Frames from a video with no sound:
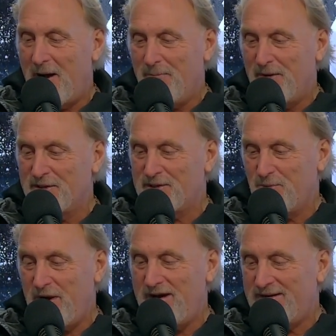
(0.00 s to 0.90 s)
up in the
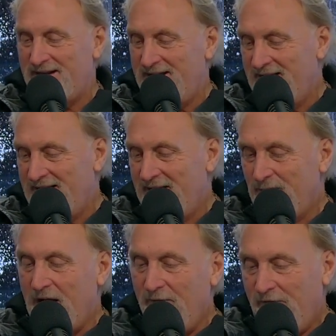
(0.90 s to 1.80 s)
suite.
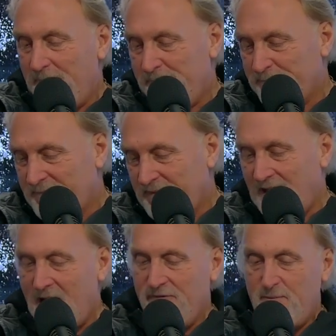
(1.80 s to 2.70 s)
Ralph,
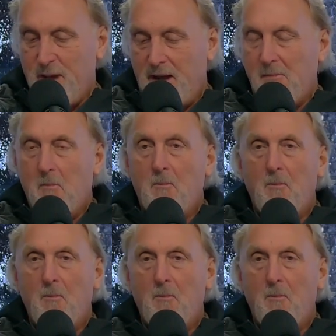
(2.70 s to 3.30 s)
how have you been?